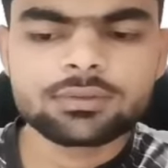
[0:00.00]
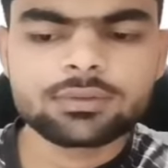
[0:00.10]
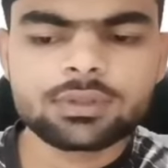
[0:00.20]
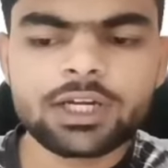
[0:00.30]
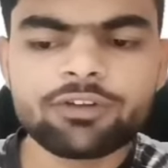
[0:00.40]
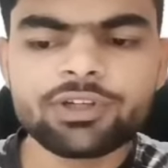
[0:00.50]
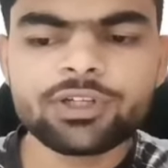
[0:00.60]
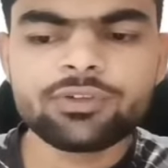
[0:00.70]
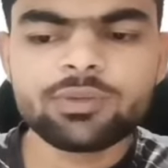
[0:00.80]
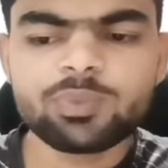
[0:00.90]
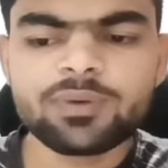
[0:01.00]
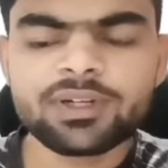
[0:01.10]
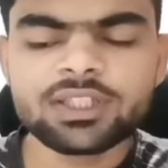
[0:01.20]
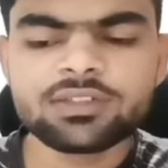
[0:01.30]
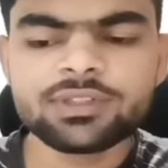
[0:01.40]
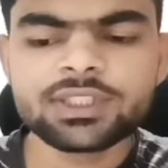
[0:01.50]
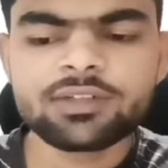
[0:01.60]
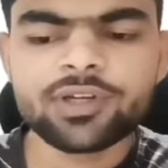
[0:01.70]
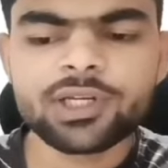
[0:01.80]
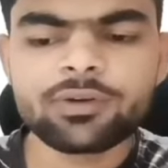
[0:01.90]
Now we need to implement this feature.
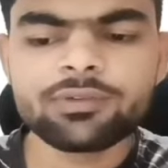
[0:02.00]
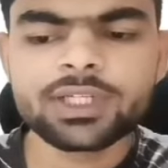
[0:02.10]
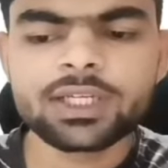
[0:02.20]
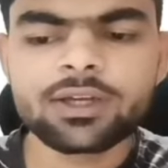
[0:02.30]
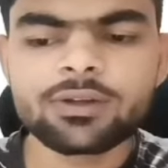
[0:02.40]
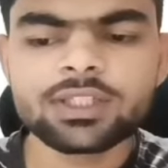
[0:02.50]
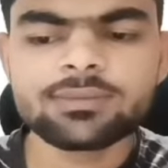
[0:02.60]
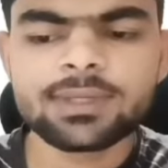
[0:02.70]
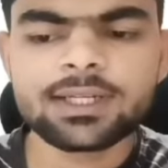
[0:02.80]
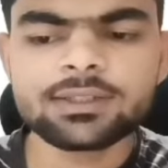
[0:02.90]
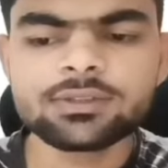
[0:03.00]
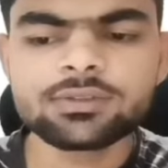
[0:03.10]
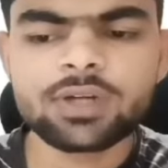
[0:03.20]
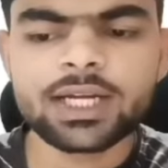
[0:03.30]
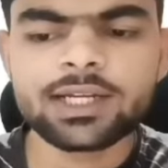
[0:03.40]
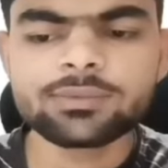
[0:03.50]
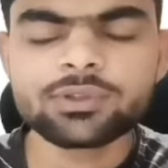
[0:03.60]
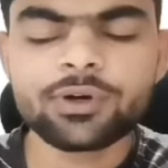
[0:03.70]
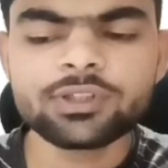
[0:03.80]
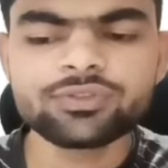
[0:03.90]
Whenever we click on this button, so items
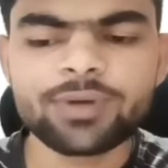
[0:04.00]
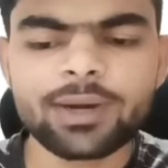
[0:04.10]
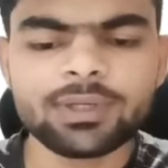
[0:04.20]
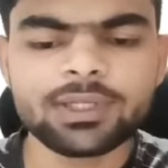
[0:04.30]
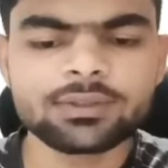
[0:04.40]
got swapped.